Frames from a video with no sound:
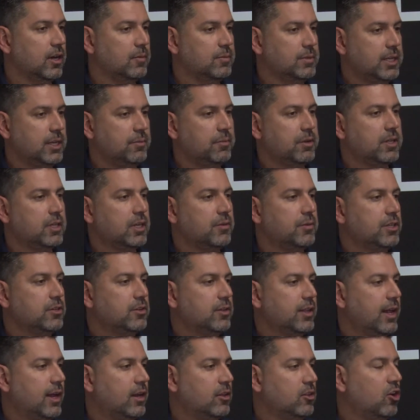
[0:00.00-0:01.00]
Typically, we
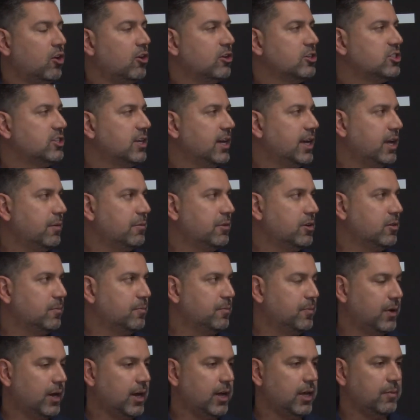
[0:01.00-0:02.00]
do that on large diameter
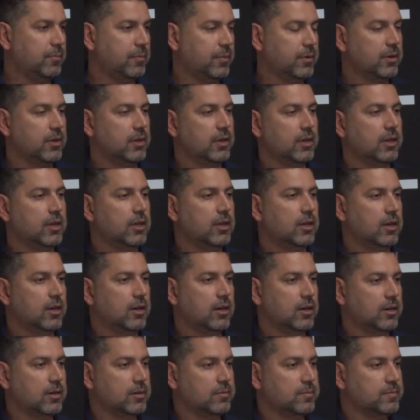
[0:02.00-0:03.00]
pipe
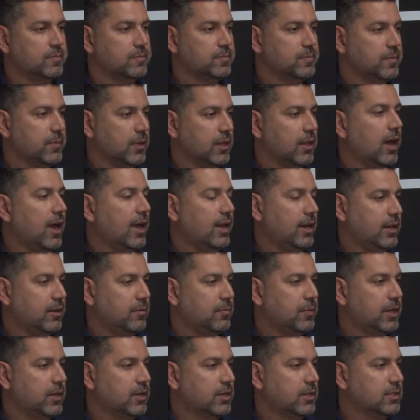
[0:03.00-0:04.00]

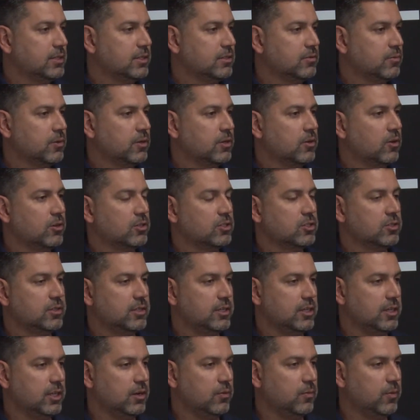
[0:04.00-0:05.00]
lining because we're also
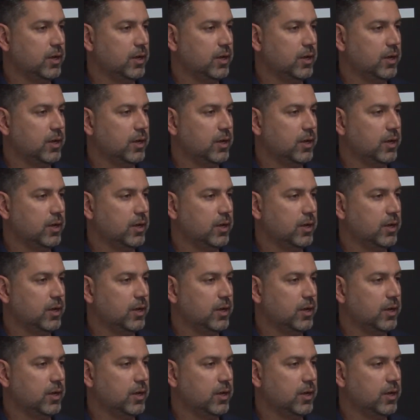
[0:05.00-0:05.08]
dealing